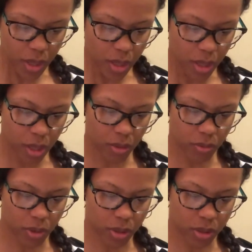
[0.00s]
It
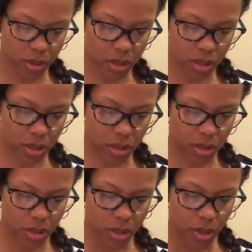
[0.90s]
was the
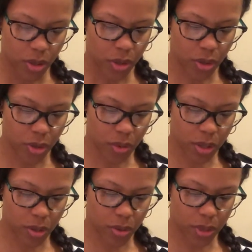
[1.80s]

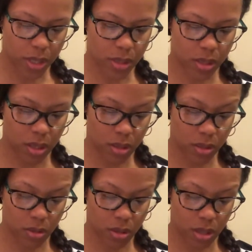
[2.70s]
neuro and
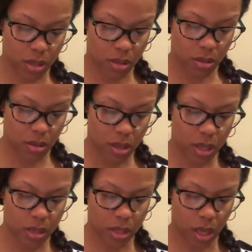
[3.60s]
sensory
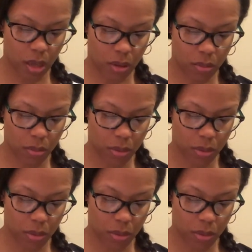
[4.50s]
exam.